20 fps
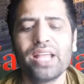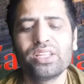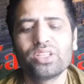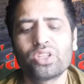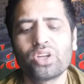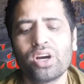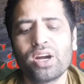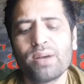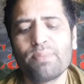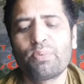
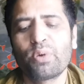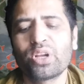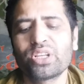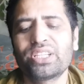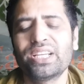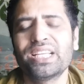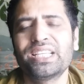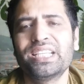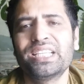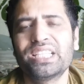And the third
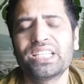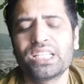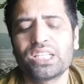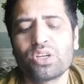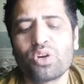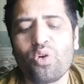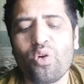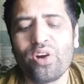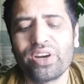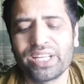process is
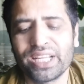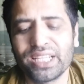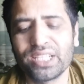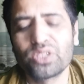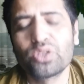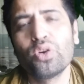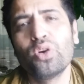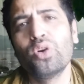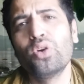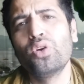
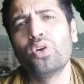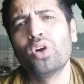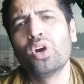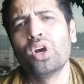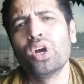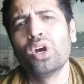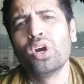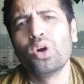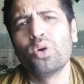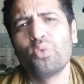encoding.
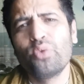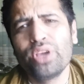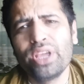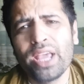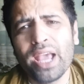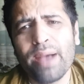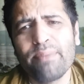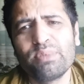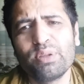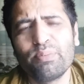So
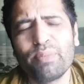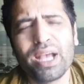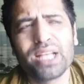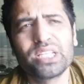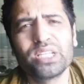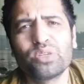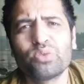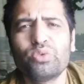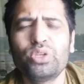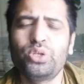we have the
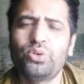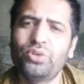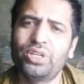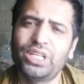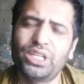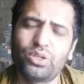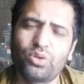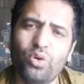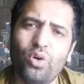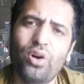message, we
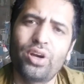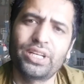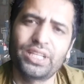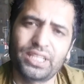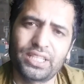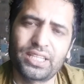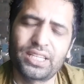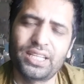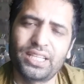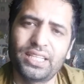should
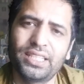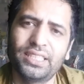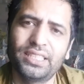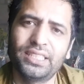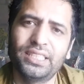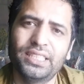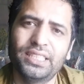encode it